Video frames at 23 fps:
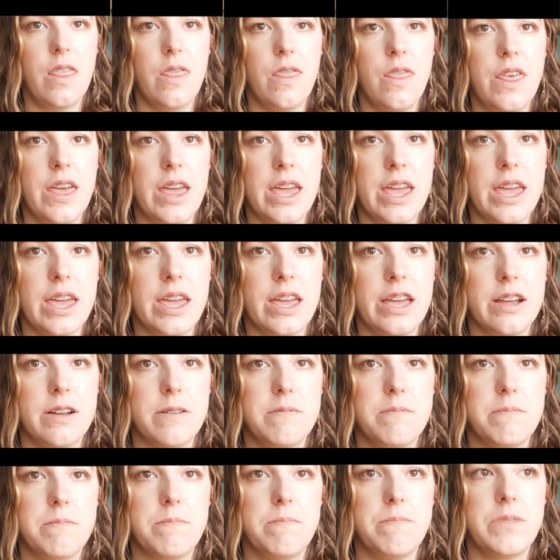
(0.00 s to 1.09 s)
I
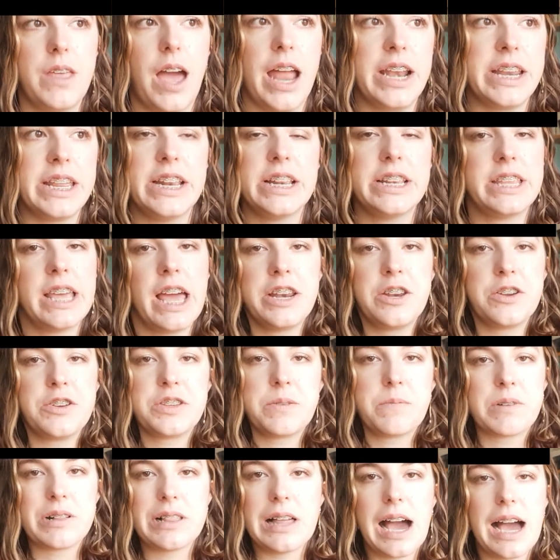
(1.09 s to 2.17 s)
needed to enter
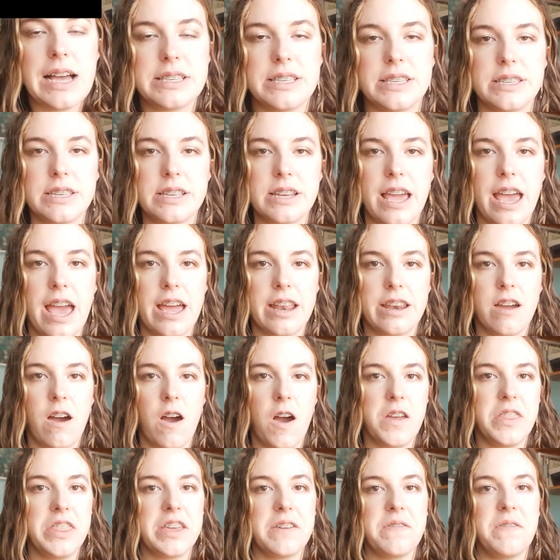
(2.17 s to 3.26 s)
some classes, and I had
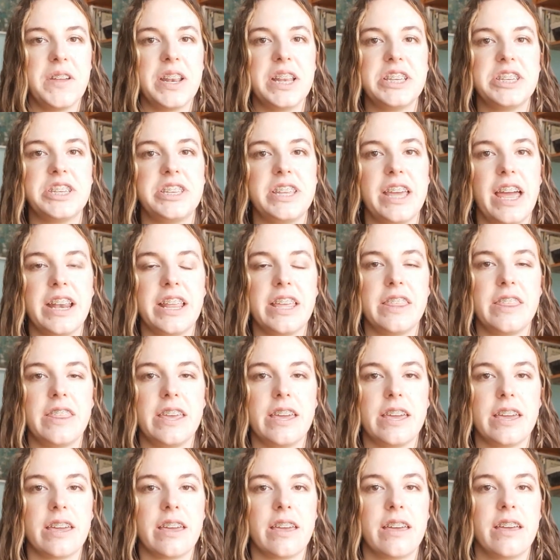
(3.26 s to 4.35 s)
hardly finished
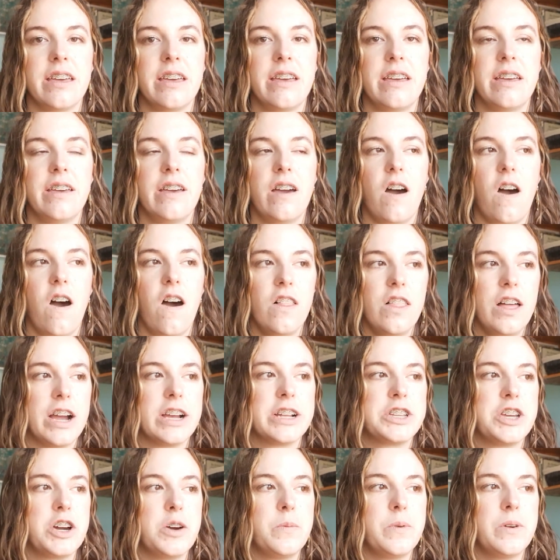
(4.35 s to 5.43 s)
anything all
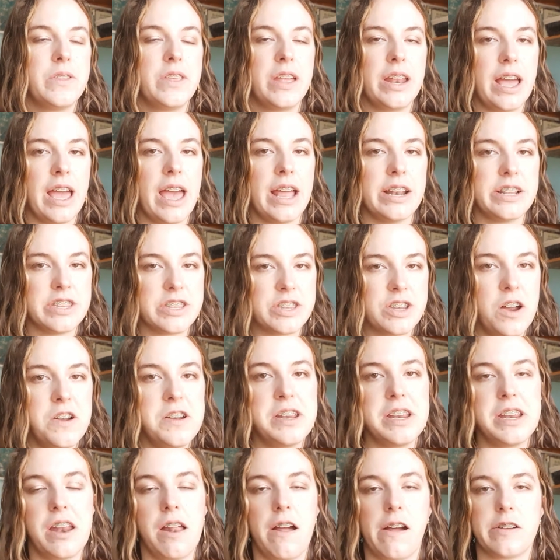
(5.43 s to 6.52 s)
October that I had
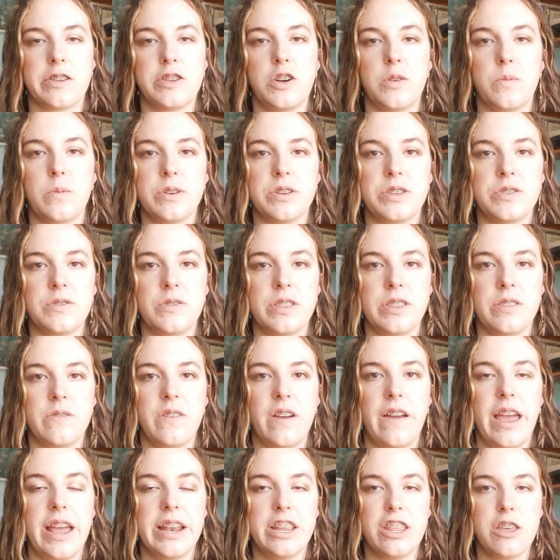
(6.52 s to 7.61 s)
started in October, so at the
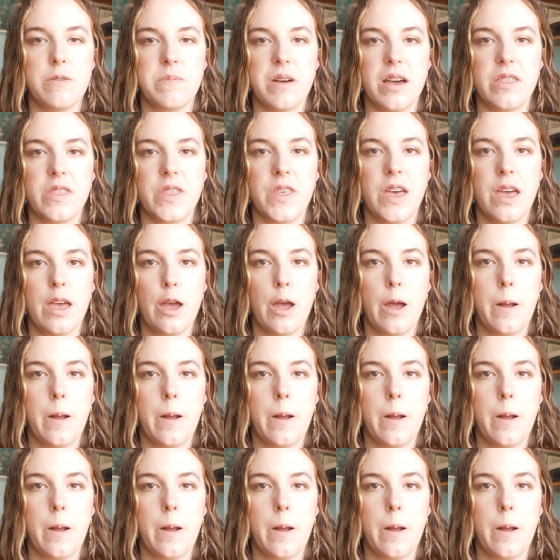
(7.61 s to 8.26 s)
very end of the month,